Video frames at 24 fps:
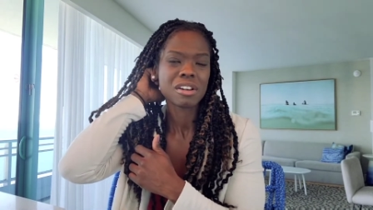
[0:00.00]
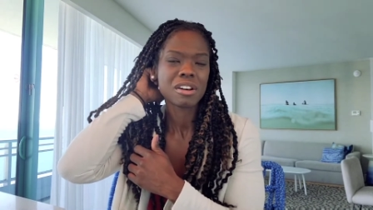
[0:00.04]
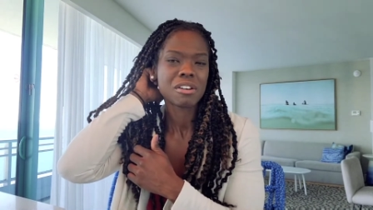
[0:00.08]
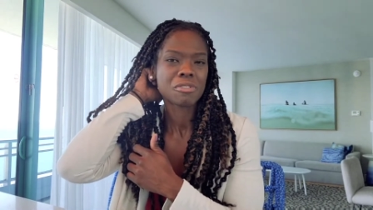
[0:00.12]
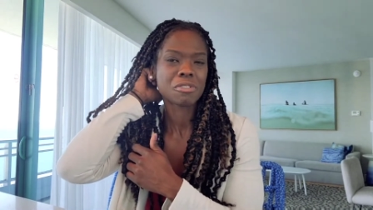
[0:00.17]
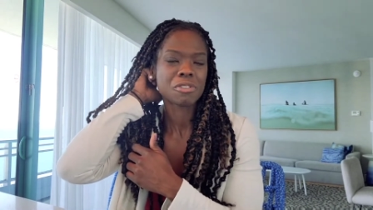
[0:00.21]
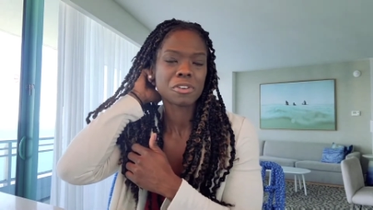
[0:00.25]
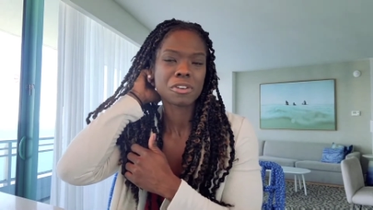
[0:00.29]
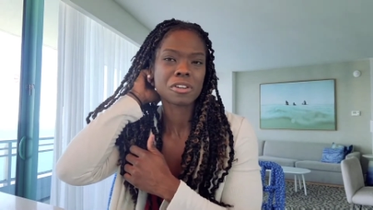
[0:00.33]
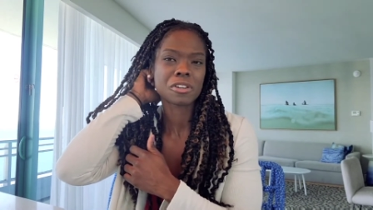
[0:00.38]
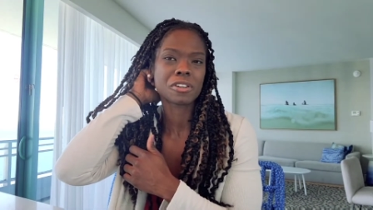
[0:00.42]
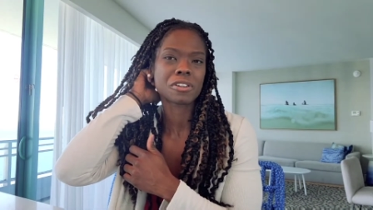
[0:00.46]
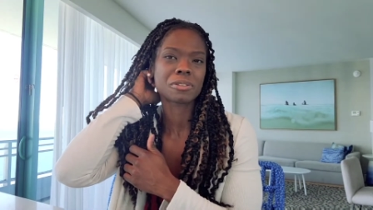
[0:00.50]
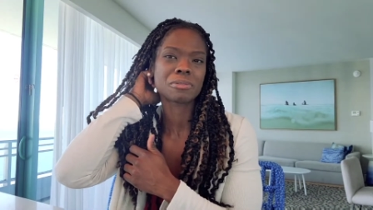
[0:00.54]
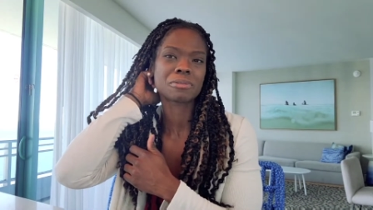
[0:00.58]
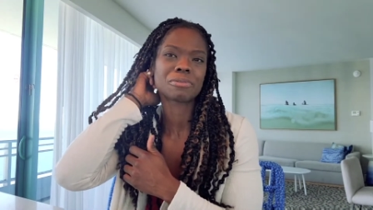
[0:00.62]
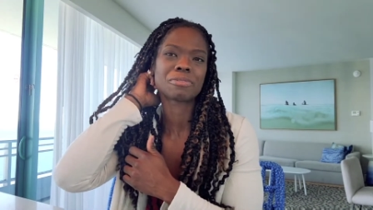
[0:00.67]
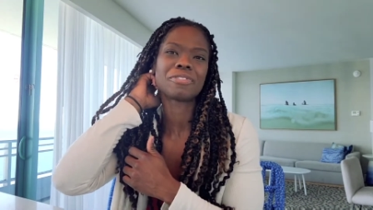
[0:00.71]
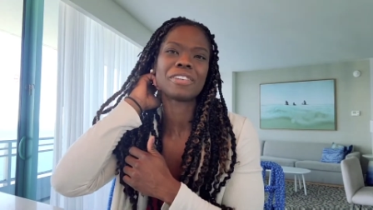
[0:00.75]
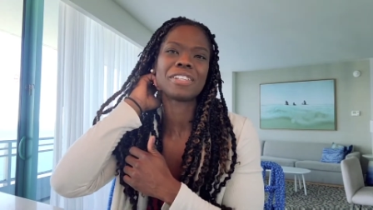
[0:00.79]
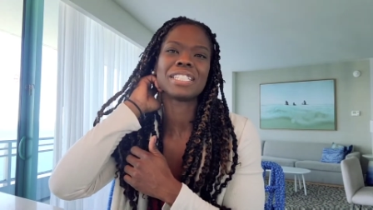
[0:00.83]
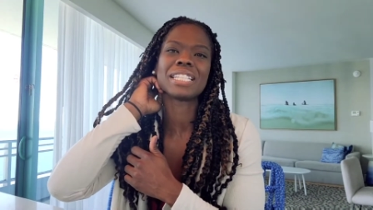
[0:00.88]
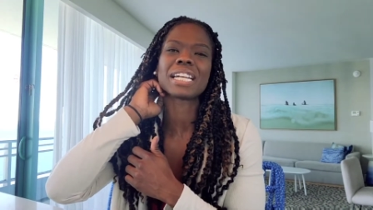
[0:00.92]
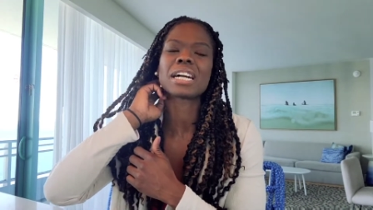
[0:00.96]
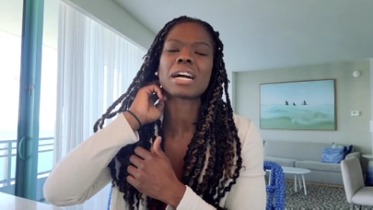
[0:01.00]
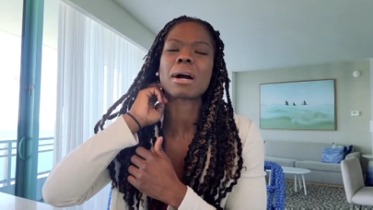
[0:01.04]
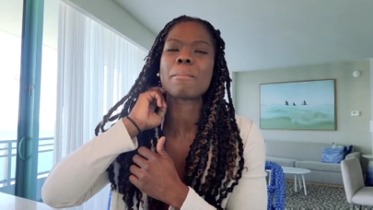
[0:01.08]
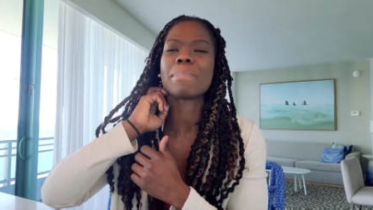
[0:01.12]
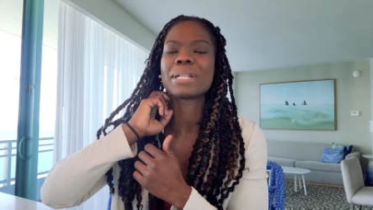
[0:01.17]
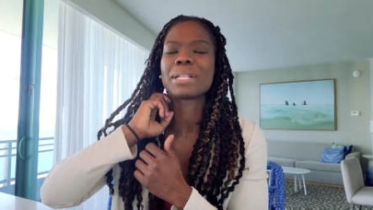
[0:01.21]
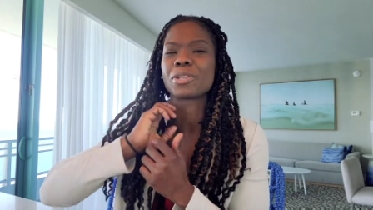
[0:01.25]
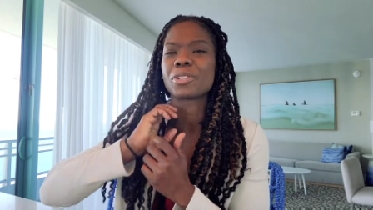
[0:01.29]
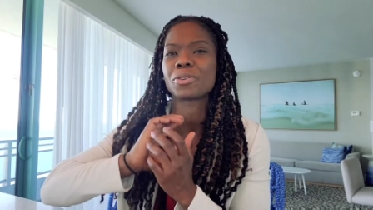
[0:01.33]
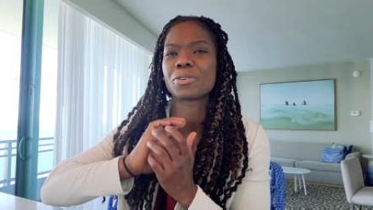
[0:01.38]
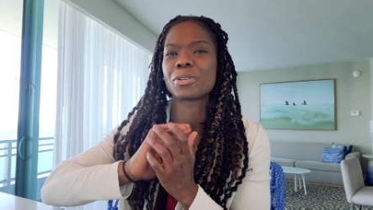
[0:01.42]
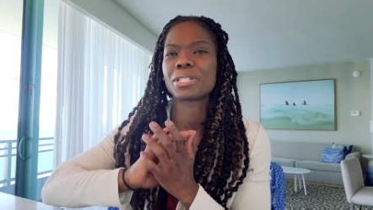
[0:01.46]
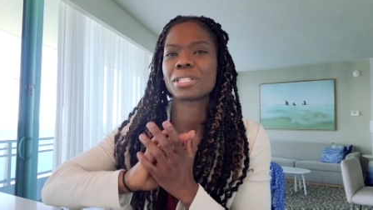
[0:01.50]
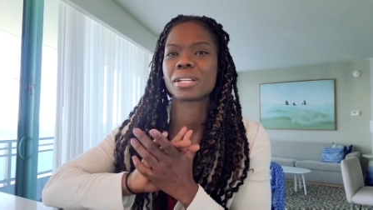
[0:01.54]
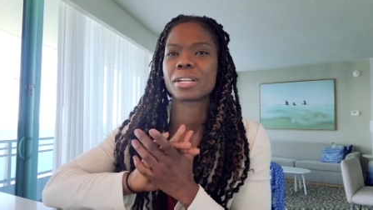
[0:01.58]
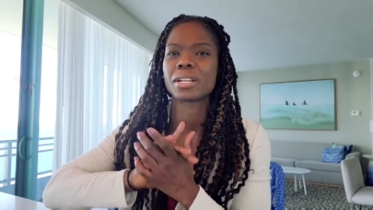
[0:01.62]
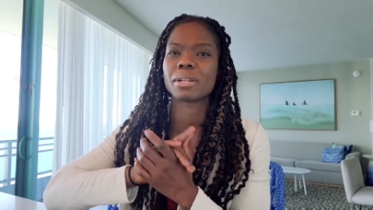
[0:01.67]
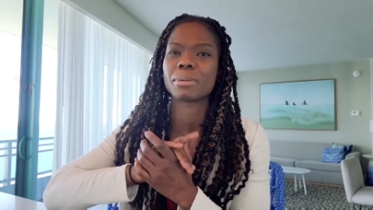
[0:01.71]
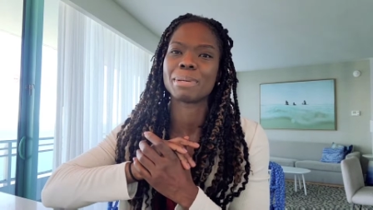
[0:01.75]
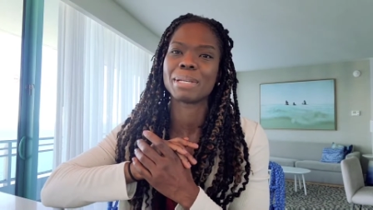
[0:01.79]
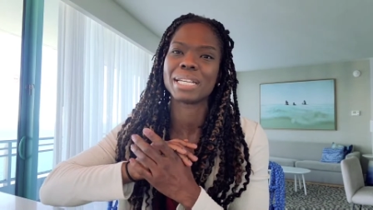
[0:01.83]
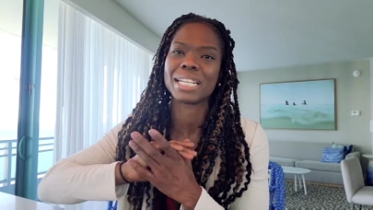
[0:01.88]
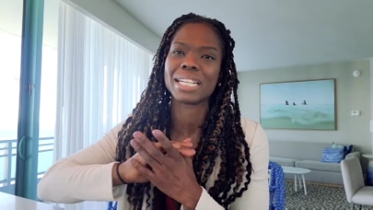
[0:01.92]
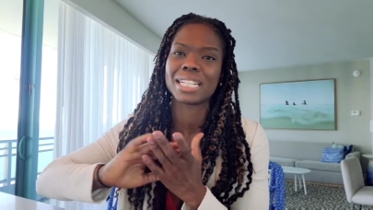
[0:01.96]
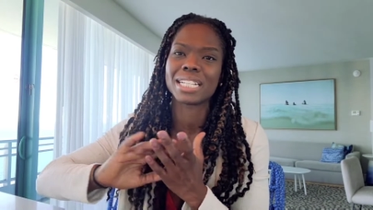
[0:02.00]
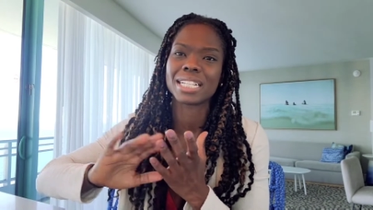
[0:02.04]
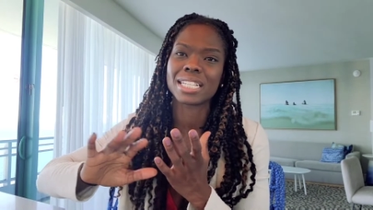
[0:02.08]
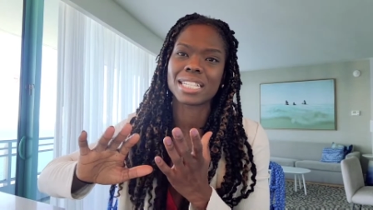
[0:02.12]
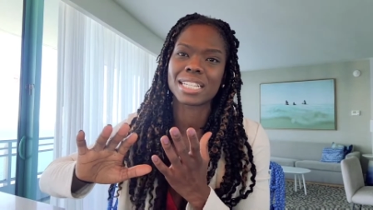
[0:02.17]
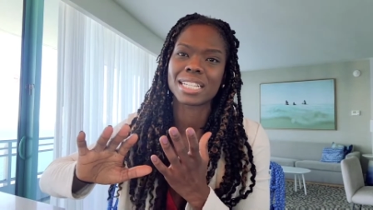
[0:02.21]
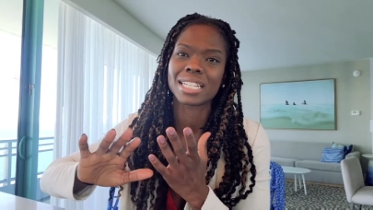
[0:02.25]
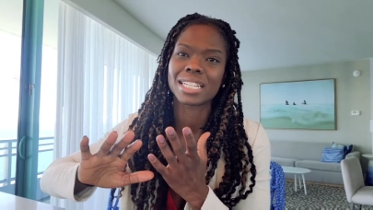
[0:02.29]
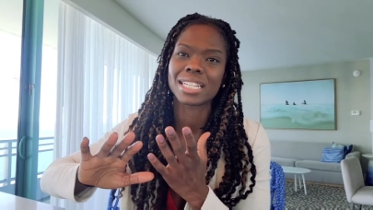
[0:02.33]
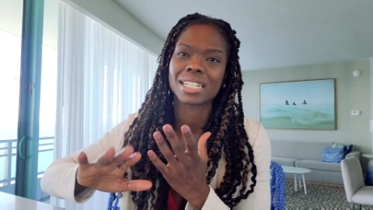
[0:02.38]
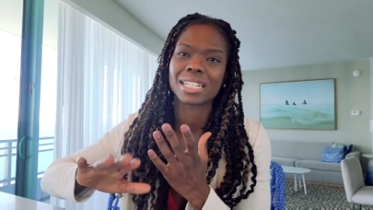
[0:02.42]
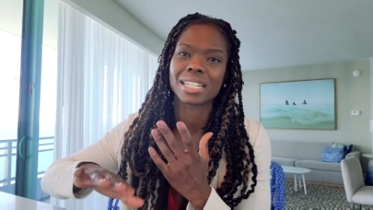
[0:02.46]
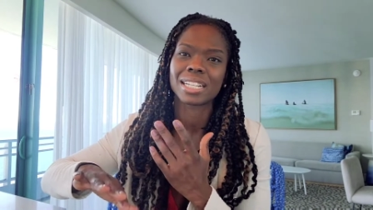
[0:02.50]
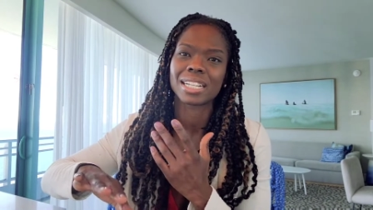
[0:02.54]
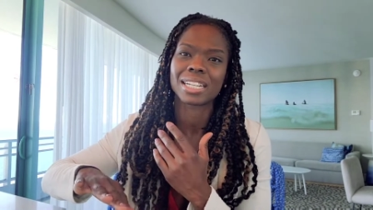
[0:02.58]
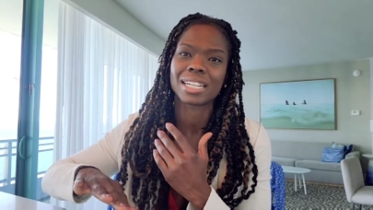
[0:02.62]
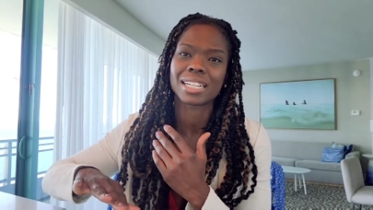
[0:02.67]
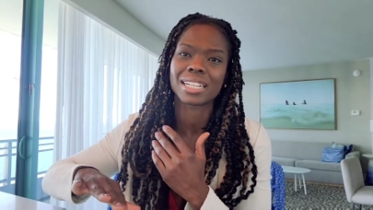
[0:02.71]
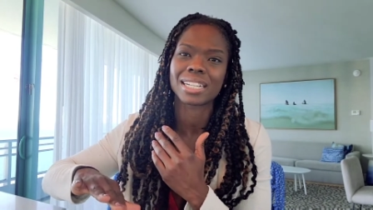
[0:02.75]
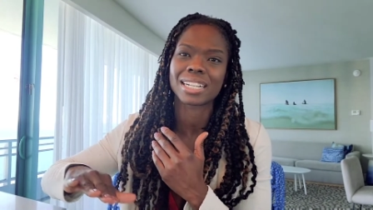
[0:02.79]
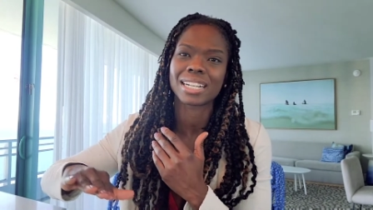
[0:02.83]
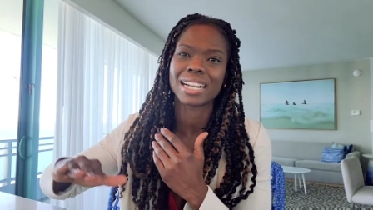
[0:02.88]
for physique competitor it's going to be easy like